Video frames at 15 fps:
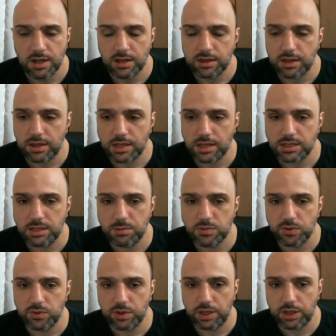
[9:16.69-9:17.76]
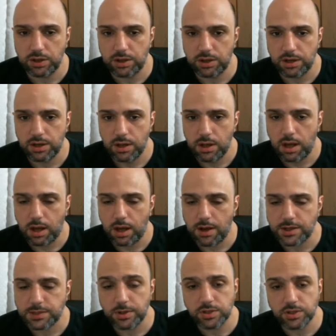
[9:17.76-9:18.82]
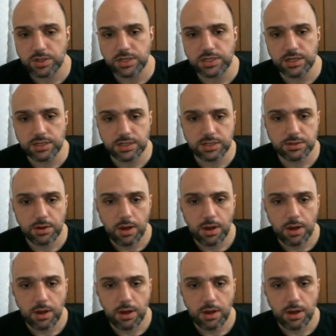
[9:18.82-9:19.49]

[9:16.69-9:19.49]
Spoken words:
That seems really good, especially since